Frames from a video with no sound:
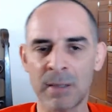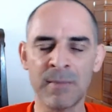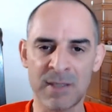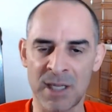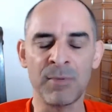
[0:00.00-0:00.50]
The
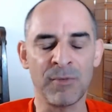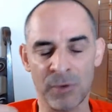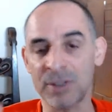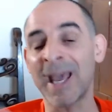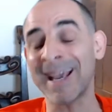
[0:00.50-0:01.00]
step of
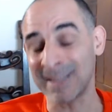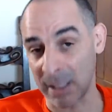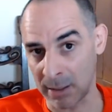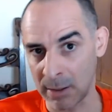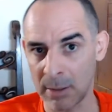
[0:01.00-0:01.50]
not
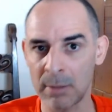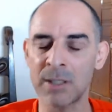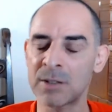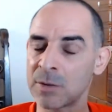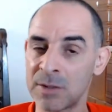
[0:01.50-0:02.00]
acting,
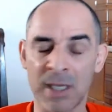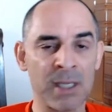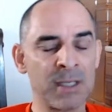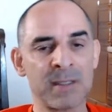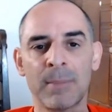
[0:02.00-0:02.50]
that's also taking
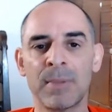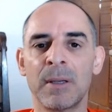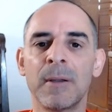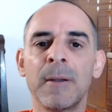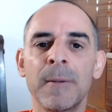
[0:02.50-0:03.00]
a step.
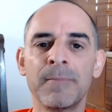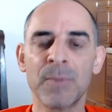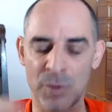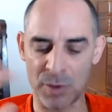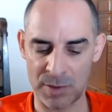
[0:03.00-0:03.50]

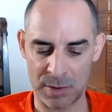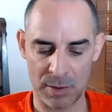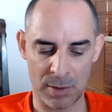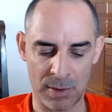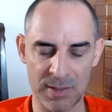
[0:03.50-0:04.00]
Just
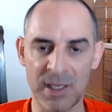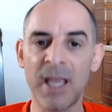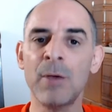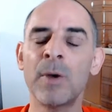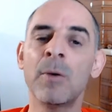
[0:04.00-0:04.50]

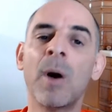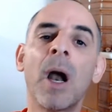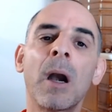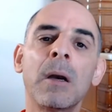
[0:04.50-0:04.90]
staying where you are.